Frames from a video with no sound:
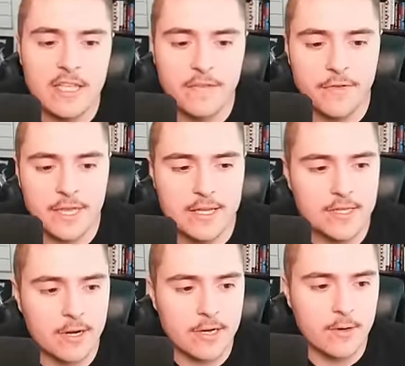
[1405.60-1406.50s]
If things
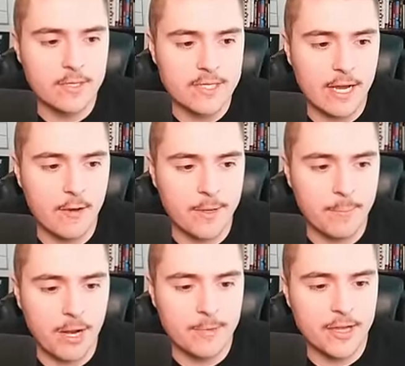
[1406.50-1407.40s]
start going south, I'm
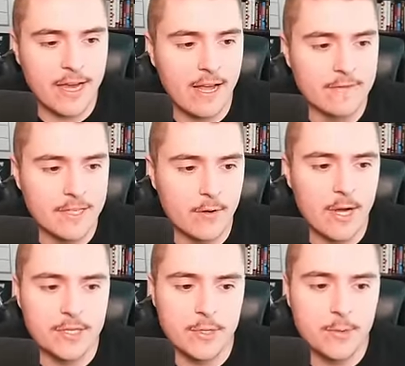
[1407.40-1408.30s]
probably going to have to go
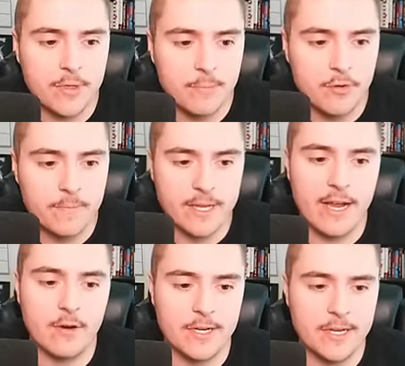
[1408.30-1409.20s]
a youth movement
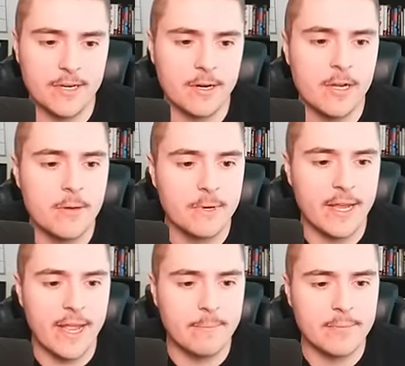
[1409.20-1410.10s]
out here, but
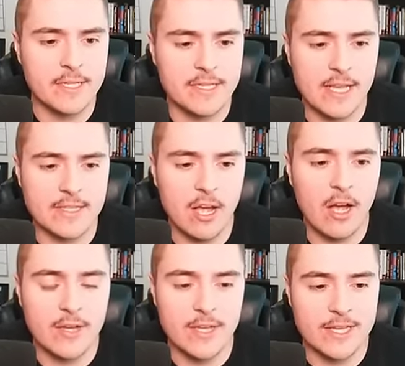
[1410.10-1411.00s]
Hemby says,
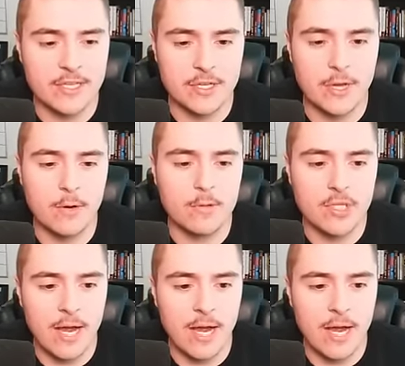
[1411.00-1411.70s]
I'll get you, coach.